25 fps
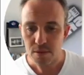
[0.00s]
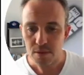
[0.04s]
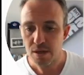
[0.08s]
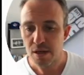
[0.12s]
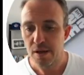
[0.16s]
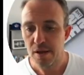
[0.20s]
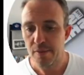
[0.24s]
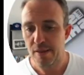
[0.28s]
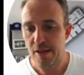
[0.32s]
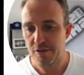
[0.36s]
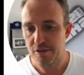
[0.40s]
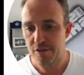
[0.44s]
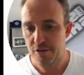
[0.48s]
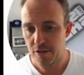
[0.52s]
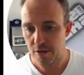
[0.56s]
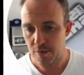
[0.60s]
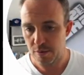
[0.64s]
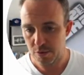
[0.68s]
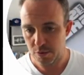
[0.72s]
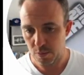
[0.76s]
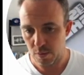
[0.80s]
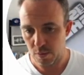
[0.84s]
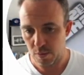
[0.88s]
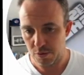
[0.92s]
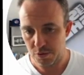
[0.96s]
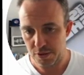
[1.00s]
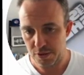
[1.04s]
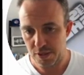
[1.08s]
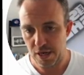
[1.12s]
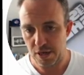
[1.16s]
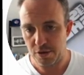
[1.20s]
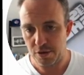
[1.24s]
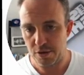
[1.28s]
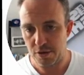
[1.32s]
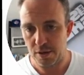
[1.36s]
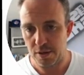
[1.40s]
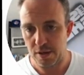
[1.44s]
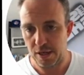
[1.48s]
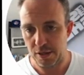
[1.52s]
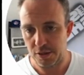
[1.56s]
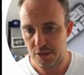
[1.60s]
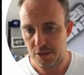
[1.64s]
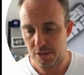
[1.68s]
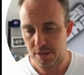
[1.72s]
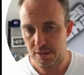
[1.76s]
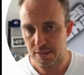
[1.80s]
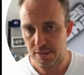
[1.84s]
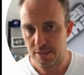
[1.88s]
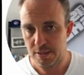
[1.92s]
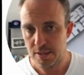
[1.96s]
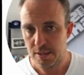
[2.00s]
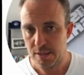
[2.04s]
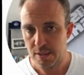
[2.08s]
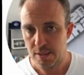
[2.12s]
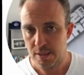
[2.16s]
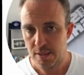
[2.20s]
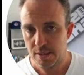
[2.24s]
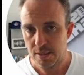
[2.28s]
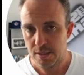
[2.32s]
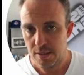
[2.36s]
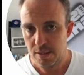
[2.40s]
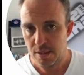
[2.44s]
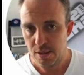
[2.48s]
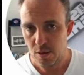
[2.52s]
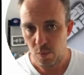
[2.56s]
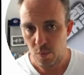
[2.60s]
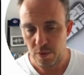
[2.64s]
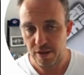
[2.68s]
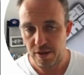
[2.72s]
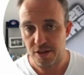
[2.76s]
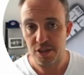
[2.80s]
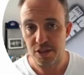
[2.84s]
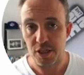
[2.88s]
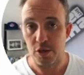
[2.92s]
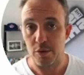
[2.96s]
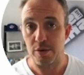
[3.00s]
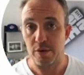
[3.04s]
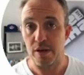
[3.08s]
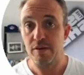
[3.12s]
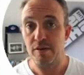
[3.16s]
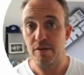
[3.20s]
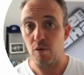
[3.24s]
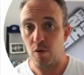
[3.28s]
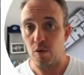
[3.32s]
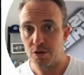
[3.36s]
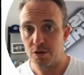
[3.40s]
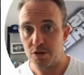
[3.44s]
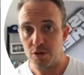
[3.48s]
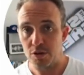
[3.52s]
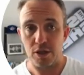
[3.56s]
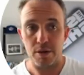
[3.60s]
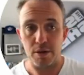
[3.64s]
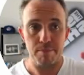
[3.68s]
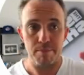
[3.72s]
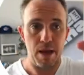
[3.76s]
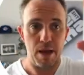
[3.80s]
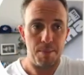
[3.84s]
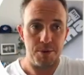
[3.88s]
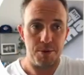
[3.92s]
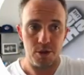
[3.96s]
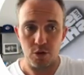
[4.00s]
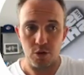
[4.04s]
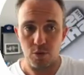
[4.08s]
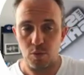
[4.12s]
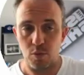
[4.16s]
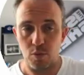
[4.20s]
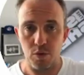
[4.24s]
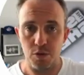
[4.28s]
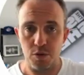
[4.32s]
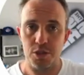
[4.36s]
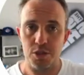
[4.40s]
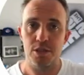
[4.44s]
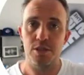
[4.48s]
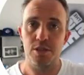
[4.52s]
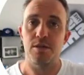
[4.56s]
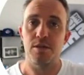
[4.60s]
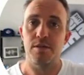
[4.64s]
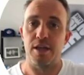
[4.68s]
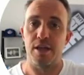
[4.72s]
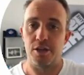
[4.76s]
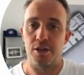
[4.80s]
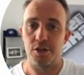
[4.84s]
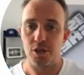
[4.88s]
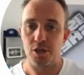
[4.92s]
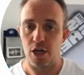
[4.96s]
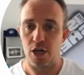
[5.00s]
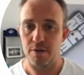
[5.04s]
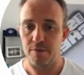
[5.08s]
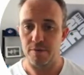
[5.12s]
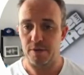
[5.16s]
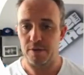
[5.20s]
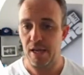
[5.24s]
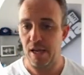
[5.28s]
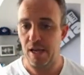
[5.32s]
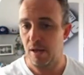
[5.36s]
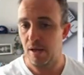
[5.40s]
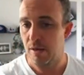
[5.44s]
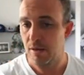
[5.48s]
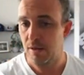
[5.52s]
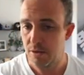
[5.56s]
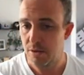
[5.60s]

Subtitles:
And that's in there as well. So now you can actually, when they send you an invoice, you can map it towards that chart of account.